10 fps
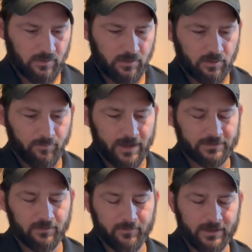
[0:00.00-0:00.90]
Go back
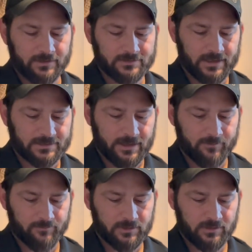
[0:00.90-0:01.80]
to the Mantis X
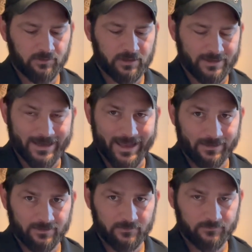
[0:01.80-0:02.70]
app, connect,